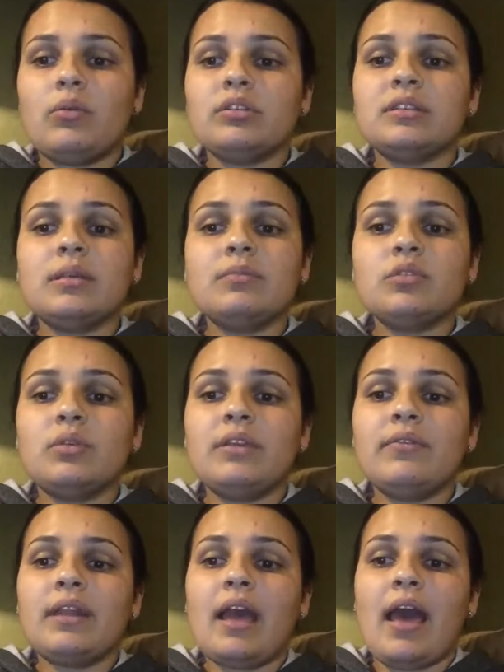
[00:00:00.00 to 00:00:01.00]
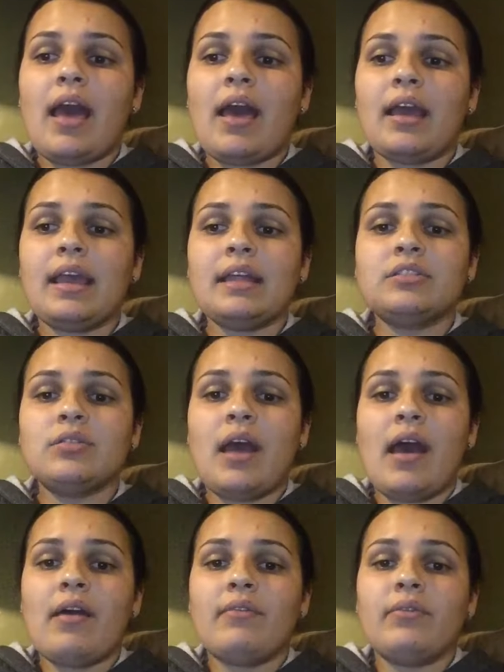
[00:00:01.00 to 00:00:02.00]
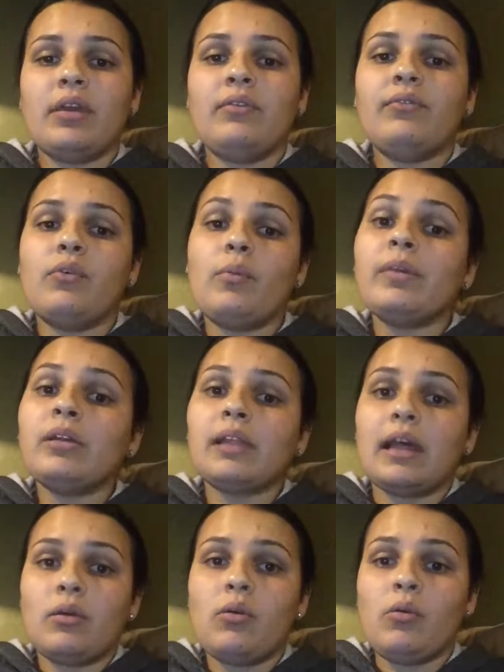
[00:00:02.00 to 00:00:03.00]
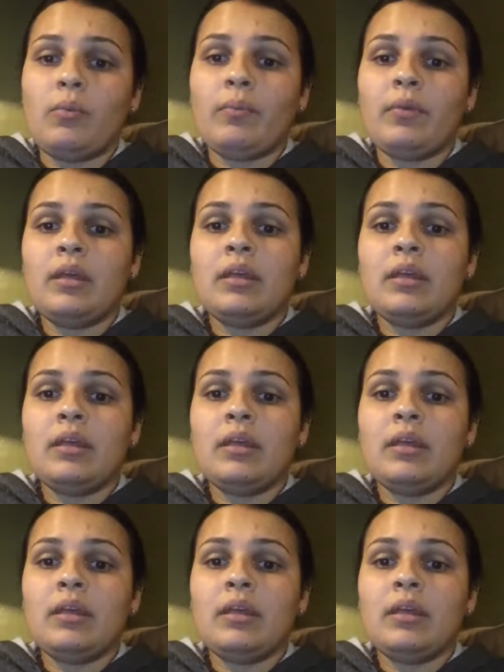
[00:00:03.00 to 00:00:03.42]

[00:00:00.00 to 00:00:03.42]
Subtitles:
or some don't even get to have a full meal at home.